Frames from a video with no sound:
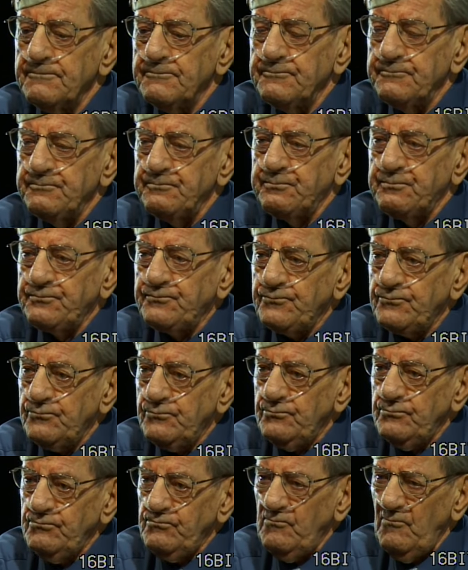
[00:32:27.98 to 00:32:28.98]
What were those
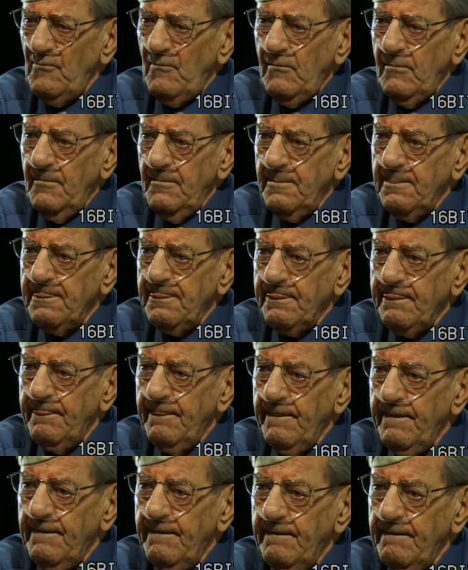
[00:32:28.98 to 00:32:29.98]
campaigns
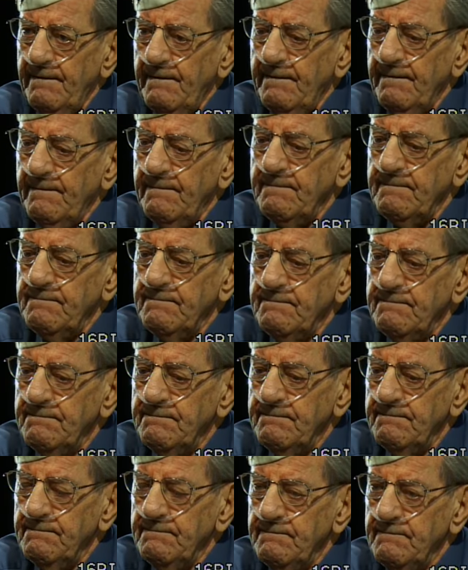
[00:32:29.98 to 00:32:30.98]
like, as in
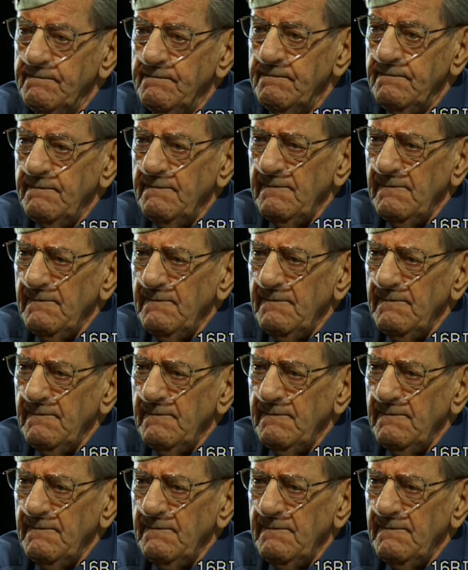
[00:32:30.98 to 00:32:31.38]
comparison to Buna?